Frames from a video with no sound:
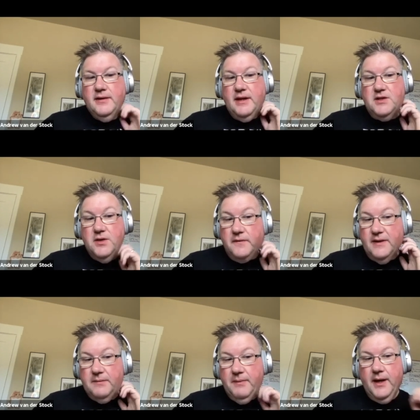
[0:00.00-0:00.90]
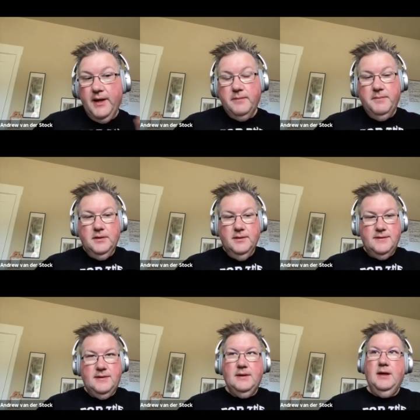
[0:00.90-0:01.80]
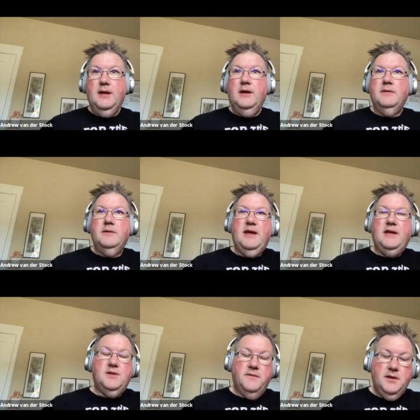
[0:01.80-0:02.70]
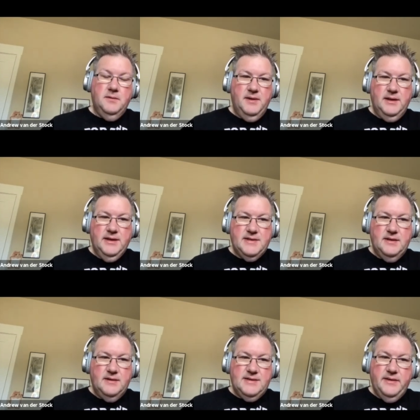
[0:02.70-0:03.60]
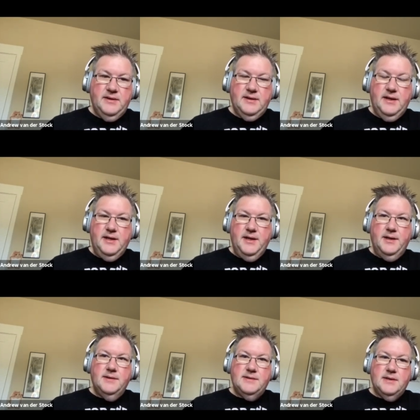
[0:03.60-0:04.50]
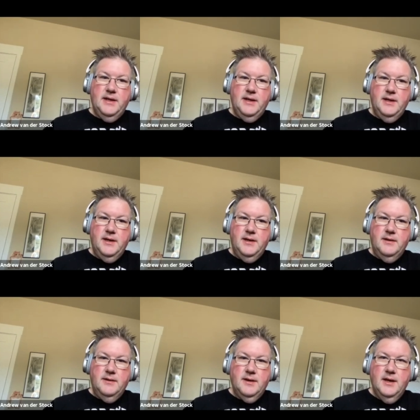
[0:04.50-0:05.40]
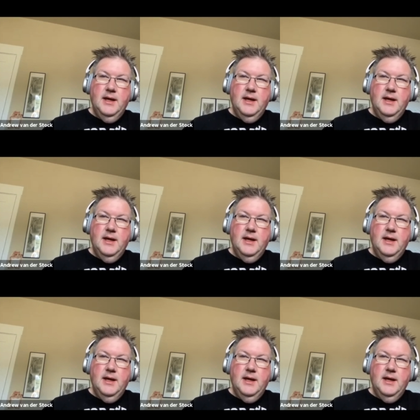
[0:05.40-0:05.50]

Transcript: They should have expired because uh, they should have only been lasting 17 years. And hmm.